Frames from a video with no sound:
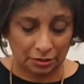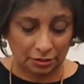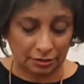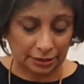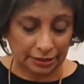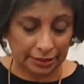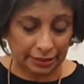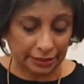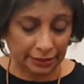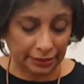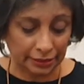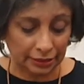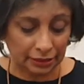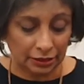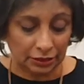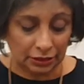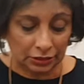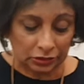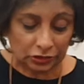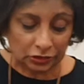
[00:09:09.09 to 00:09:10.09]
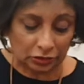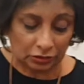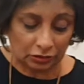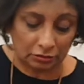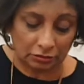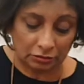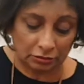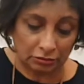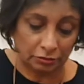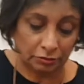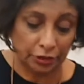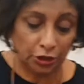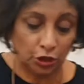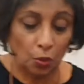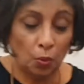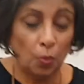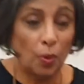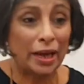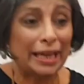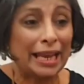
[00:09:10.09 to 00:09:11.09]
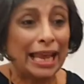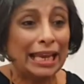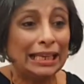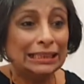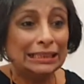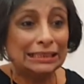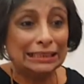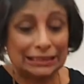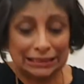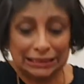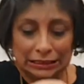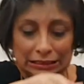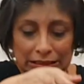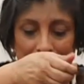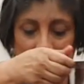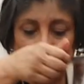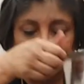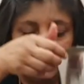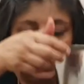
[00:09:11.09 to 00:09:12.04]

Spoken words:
Okay, so we don't want any seeds